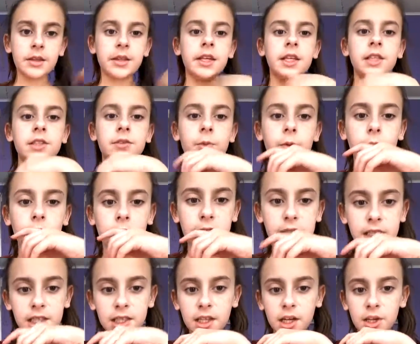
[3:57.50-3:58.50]
Thanks for
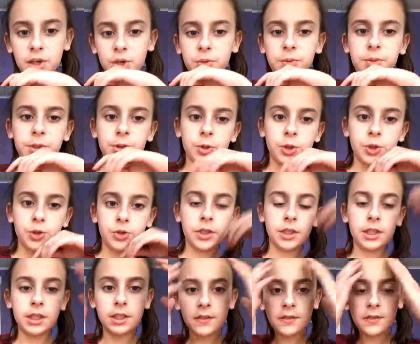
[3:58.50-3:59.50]
watching. I hope you
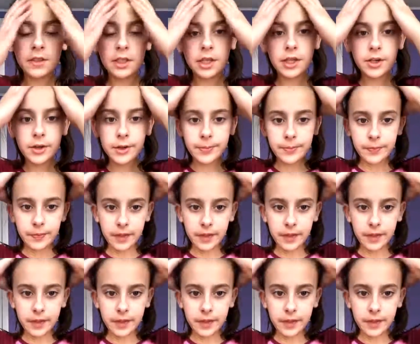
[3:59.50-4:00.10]
enjoyed this video